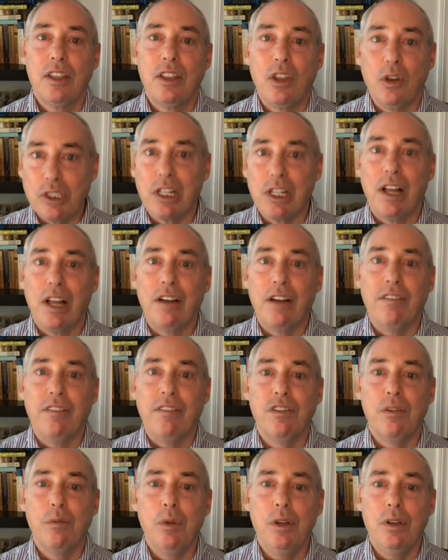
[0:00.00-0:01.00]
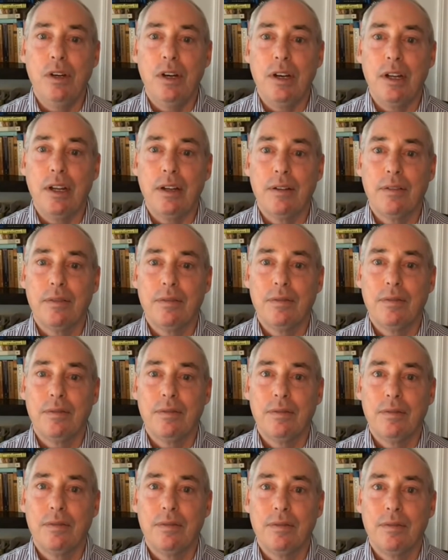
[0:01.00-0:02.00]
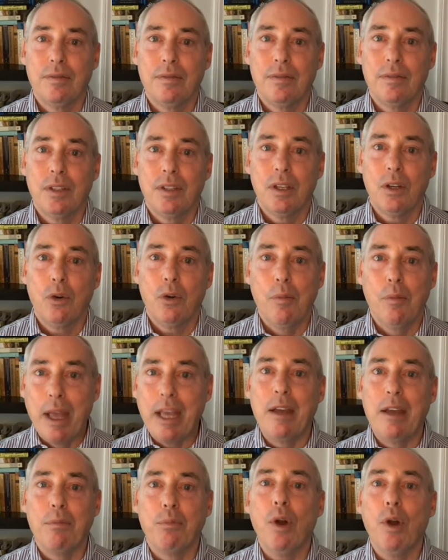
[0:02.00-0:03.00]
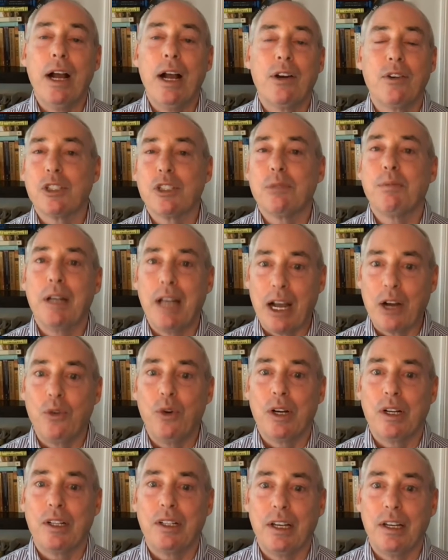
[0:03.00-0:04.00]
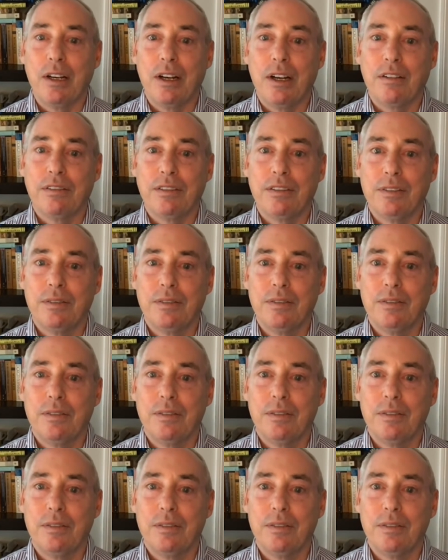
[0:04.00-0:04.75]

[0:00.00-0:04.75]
those levels of immunity. We're making progress, but not quickly enough.